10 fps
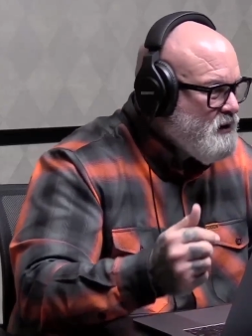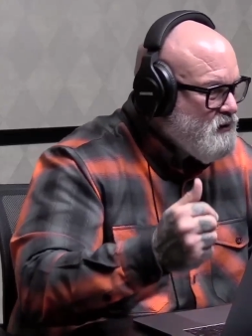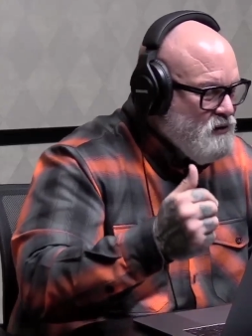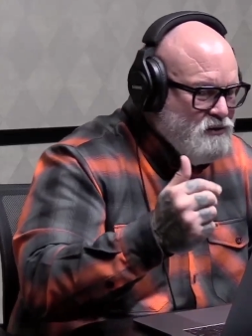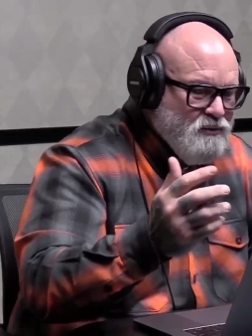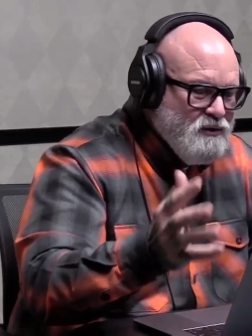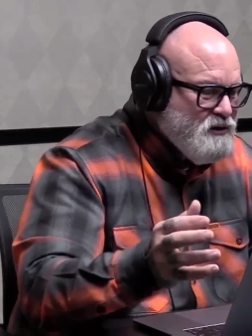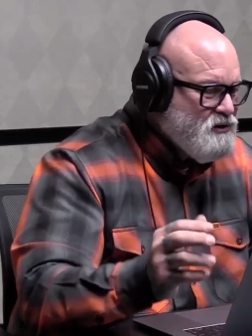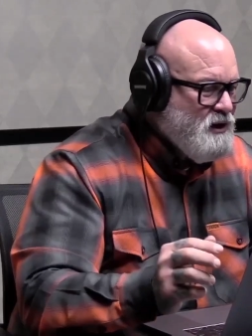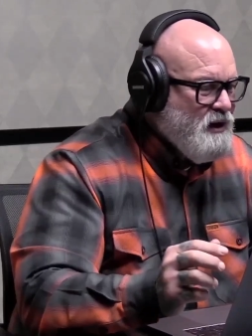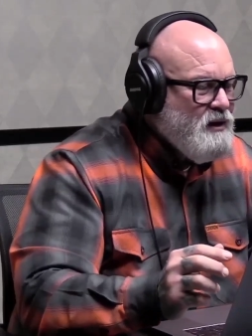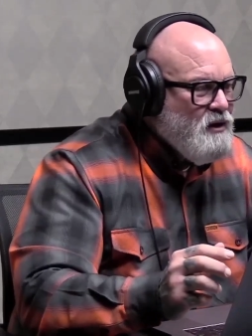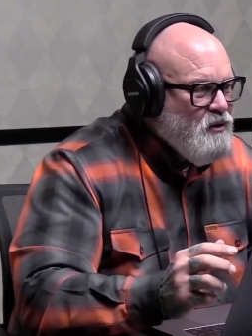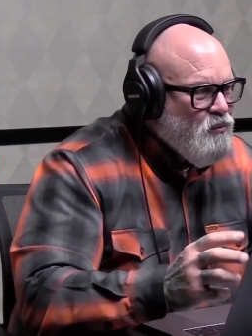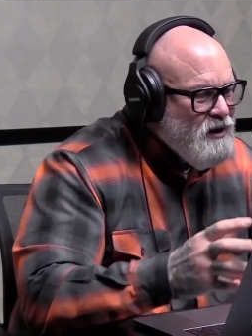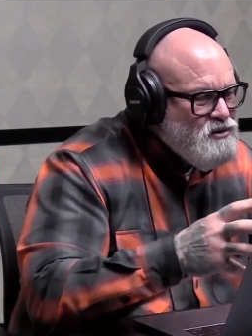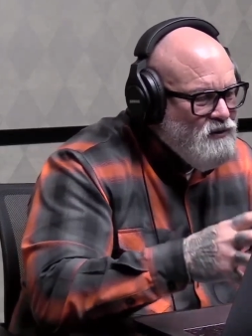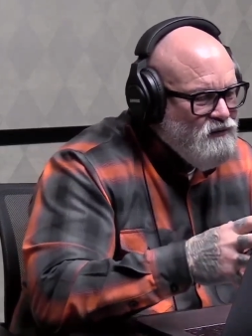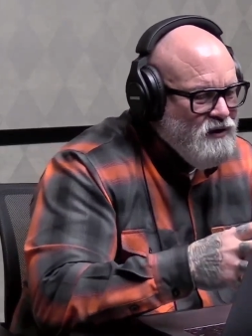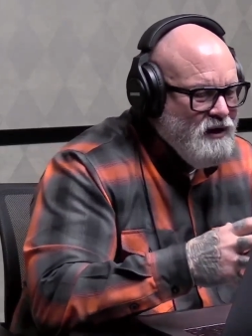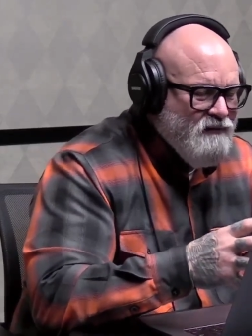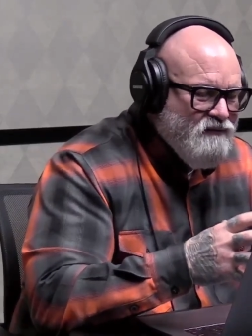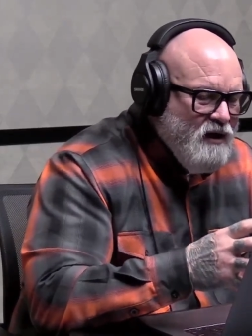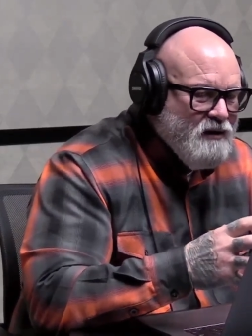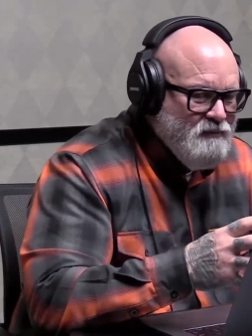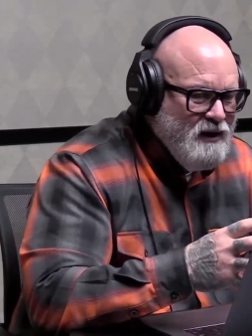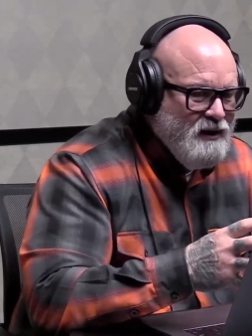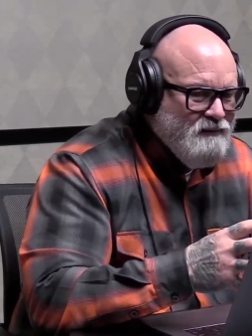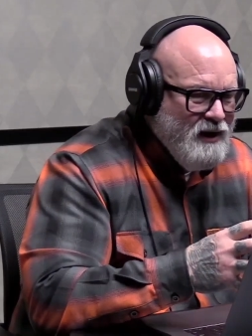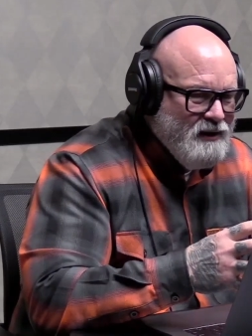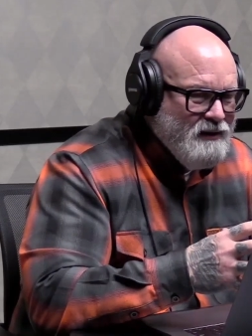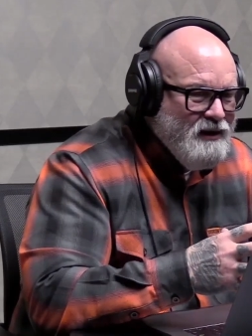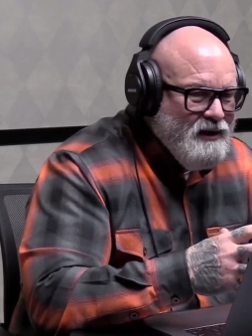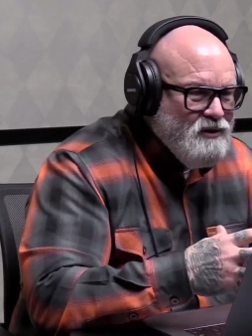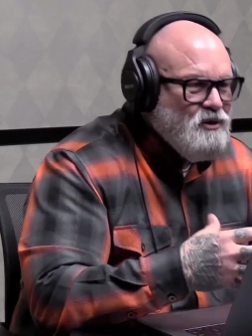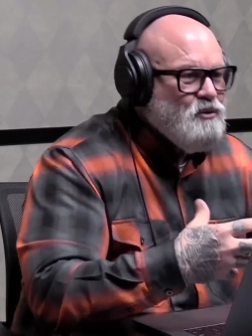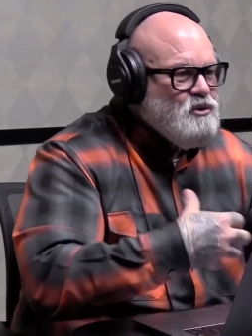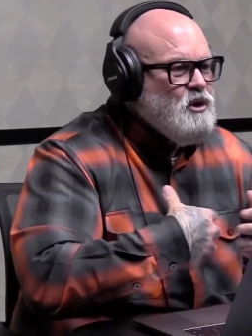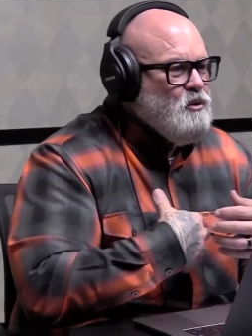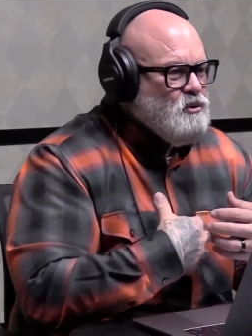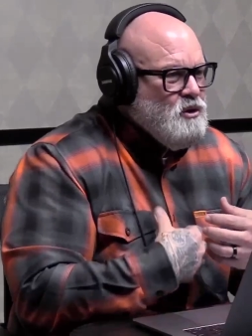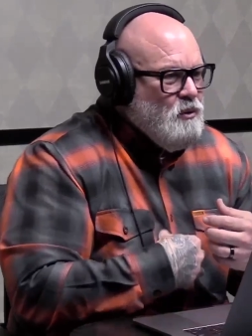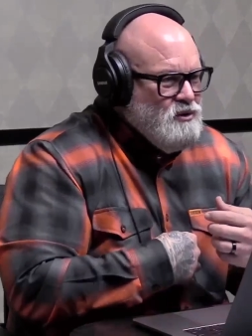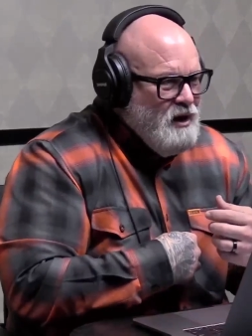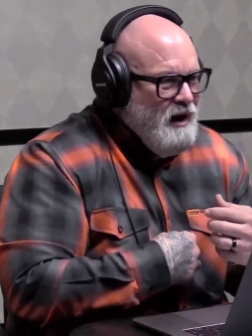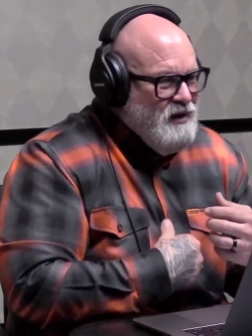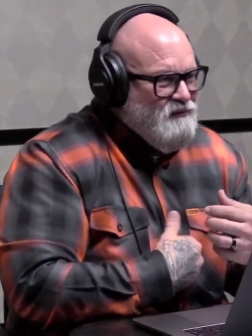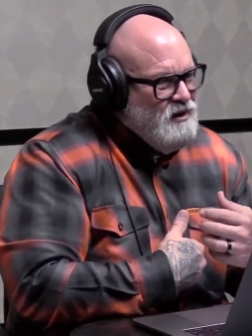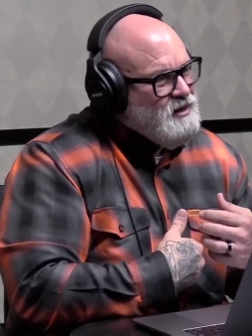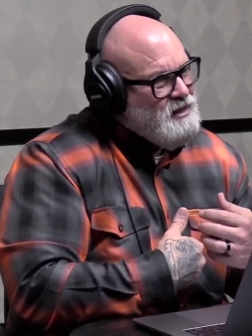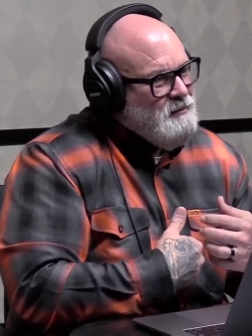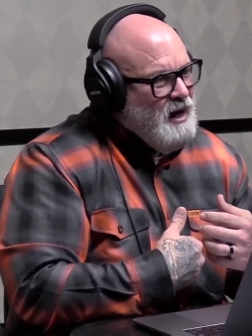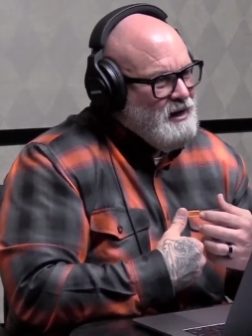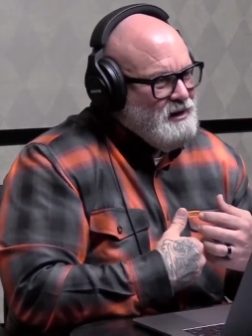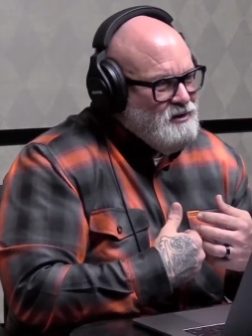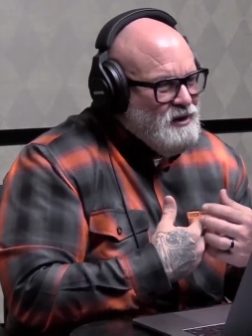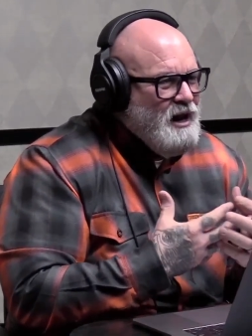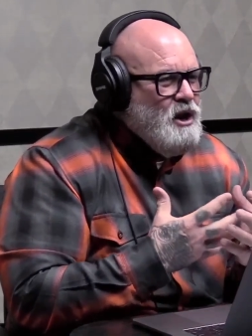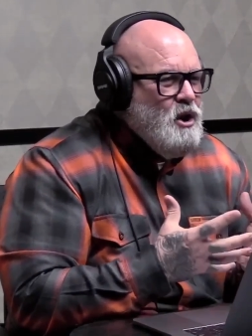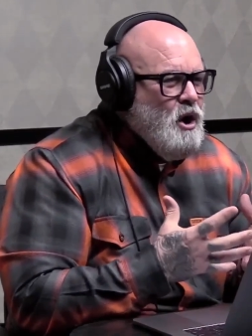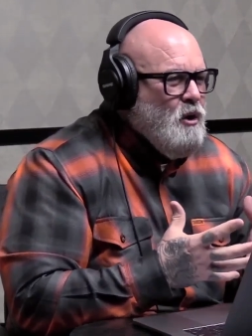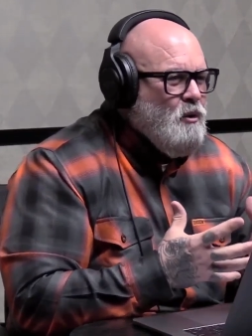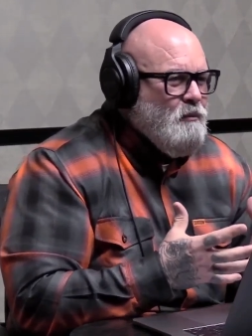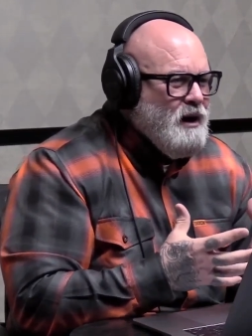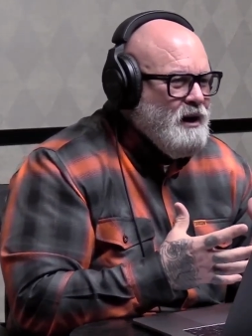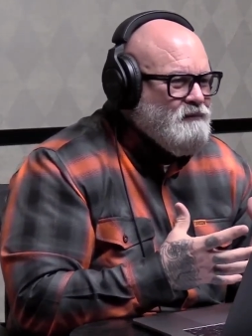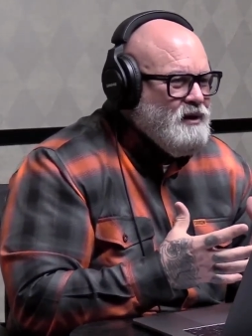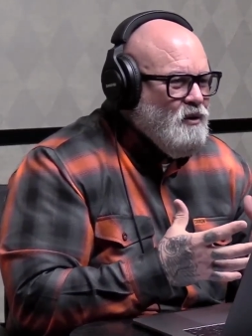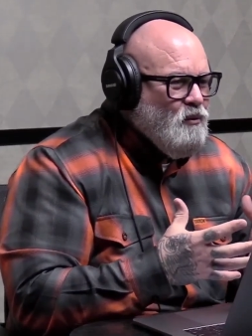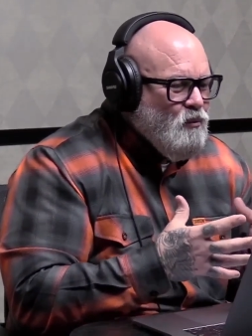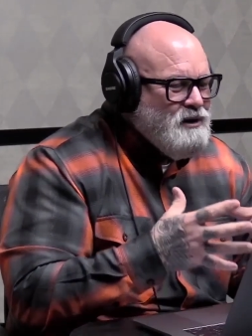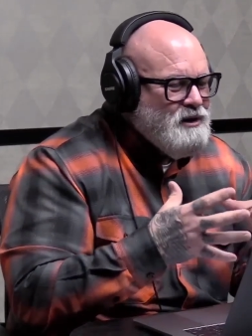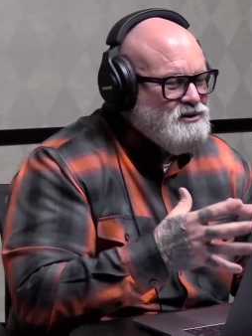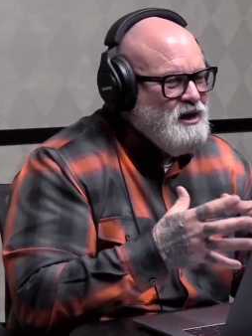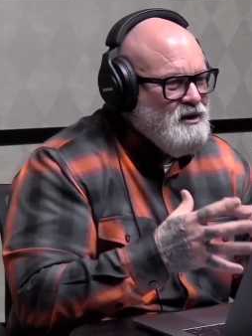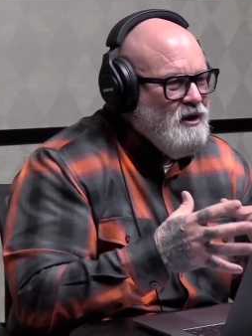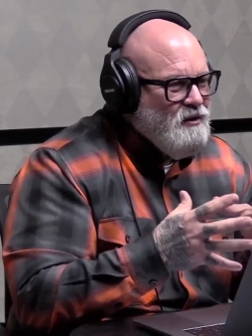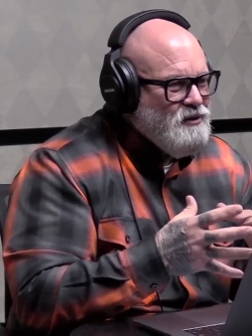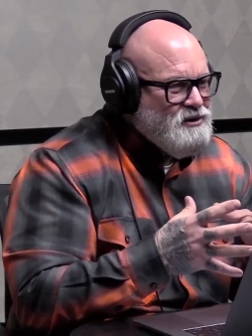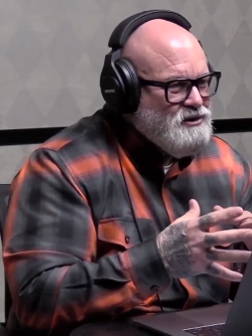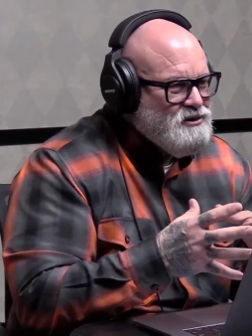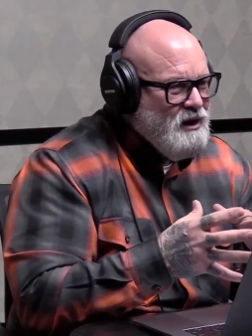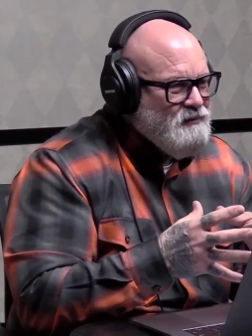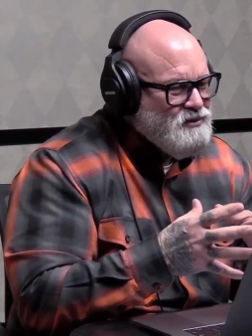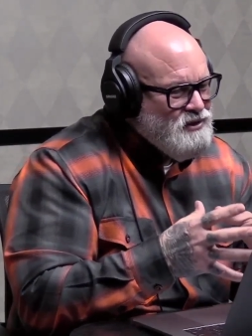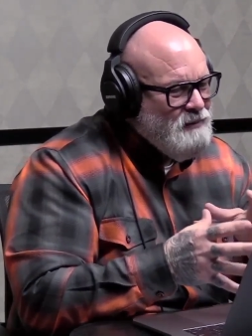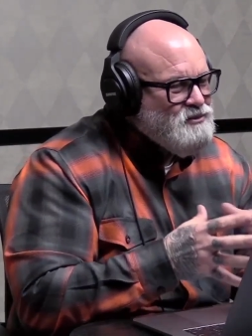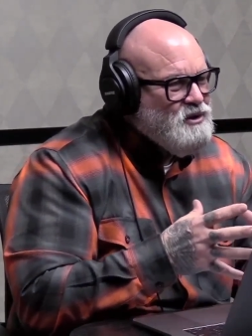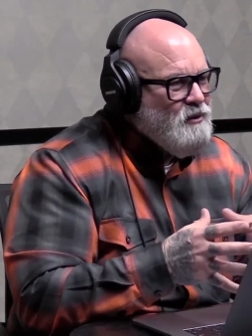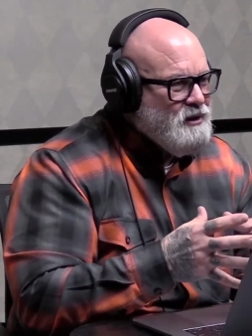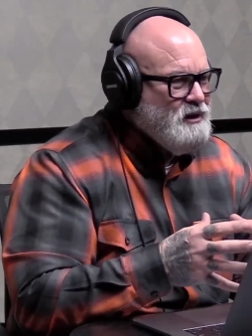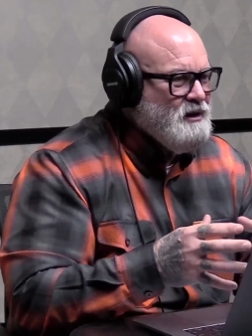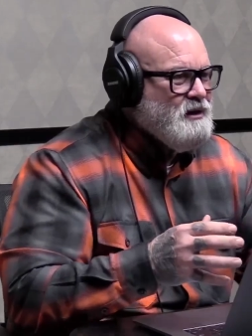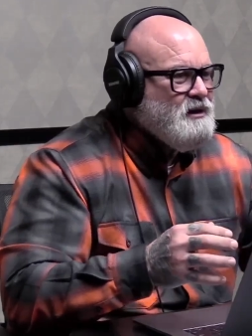You're doing this and that. When did you feel like, fuck, man? Like, you know when you have that feeling in your body, you kind of know, man. When did it say, yo, this is something's going here?